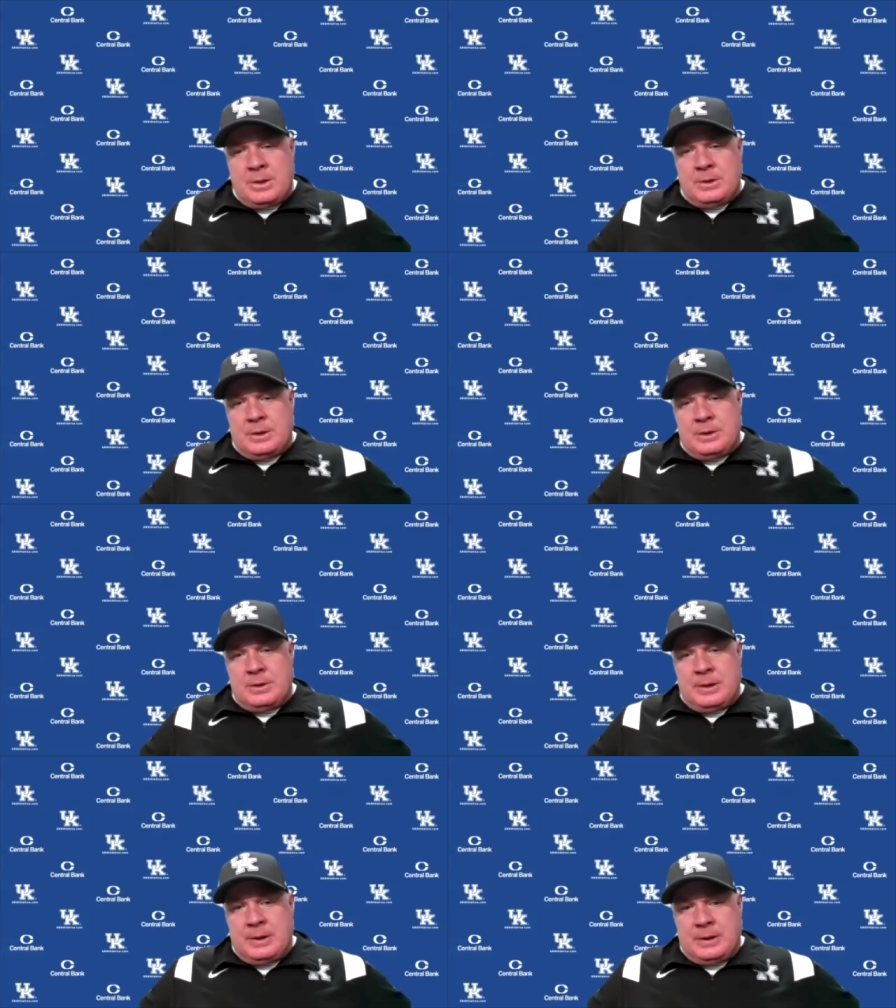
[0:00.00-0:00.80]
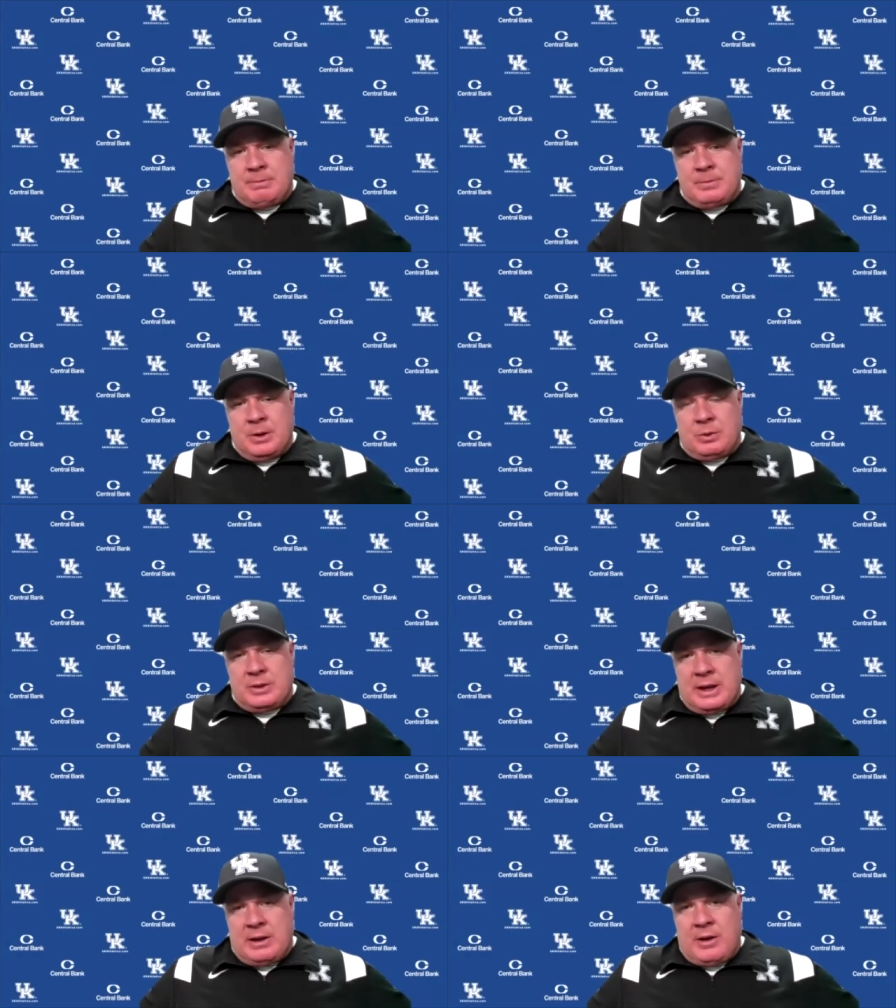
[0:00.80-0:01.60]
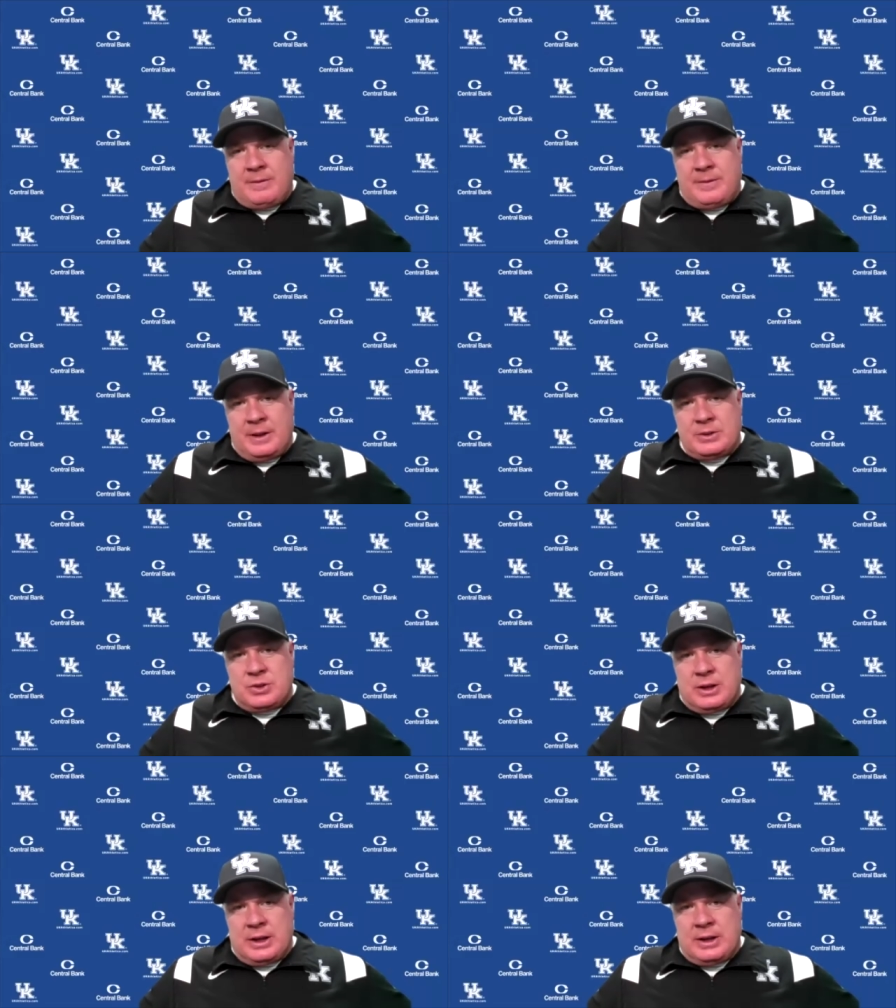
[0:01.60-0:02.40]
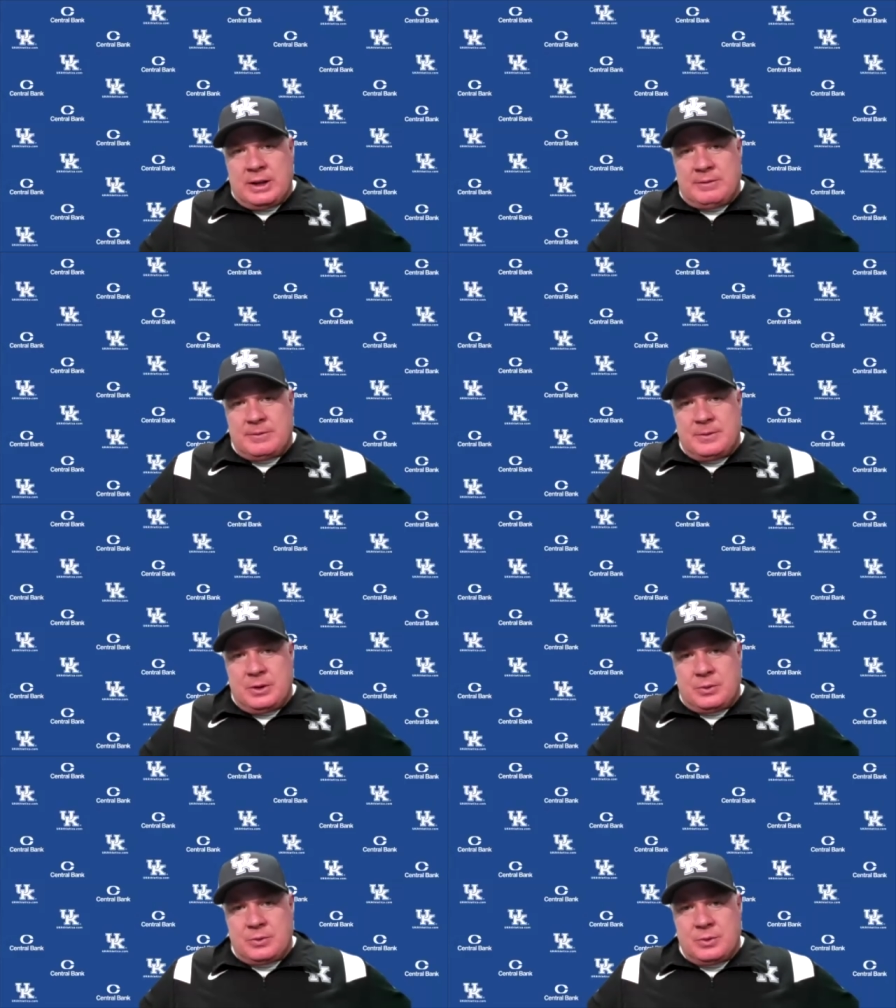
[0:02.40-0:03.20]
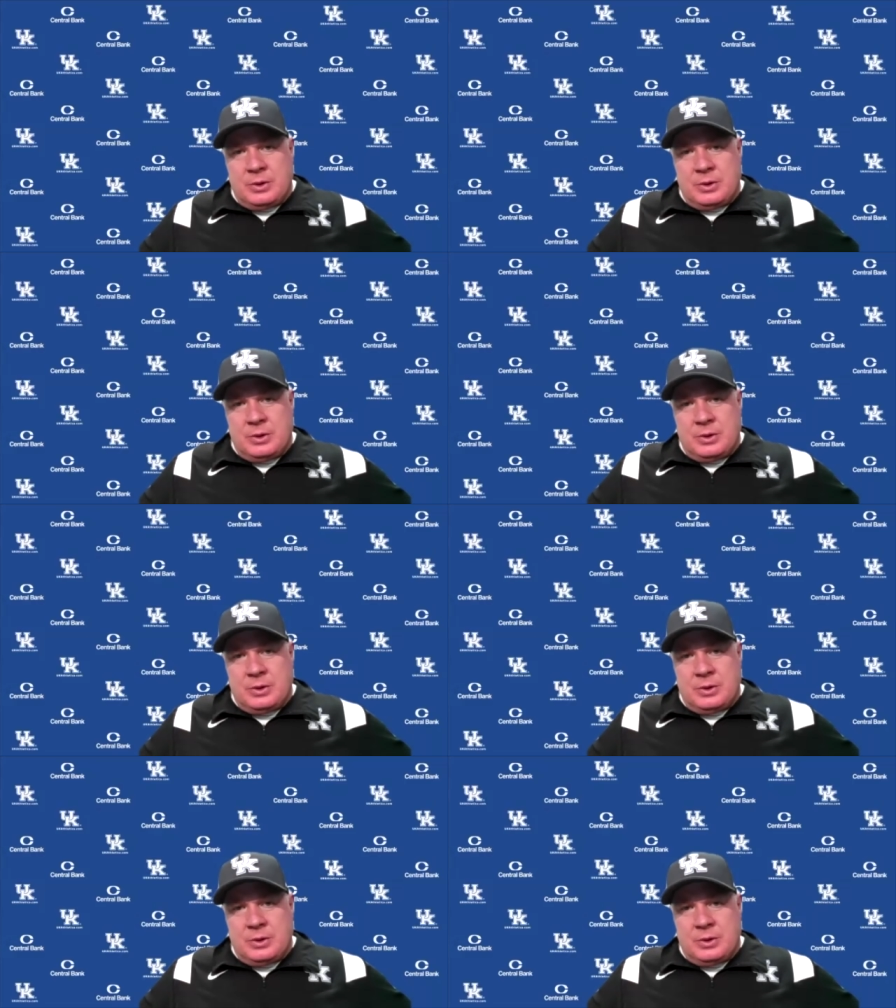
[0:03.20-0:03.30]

and uh, you know with that offense you got to have you know